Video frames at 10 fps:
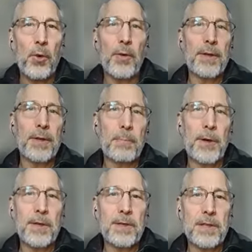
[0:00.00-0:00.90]
and
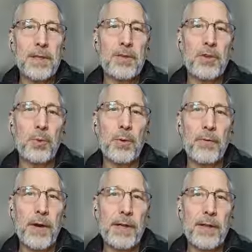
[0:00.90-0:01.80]
ignoring the
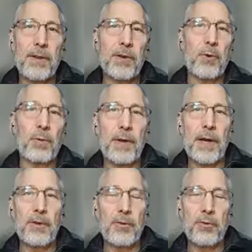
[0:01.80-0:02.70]
politics, you would find that
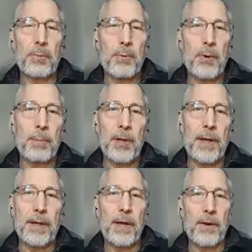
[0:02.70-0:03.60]
their core values
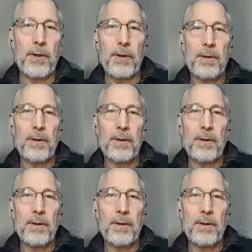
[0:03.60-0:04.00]
are probably